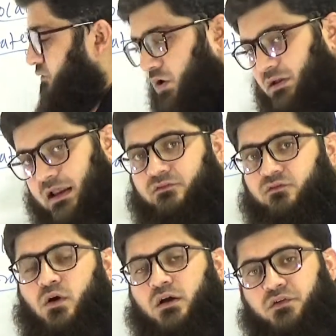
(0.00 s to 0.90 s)
what kind of
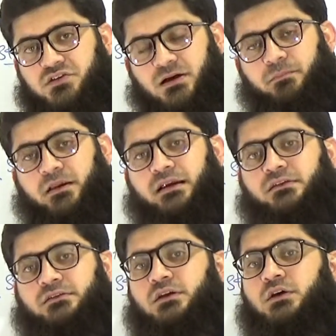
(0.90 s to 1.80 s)
work which company
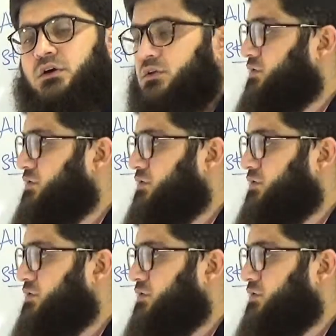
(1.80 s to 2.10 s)
does. So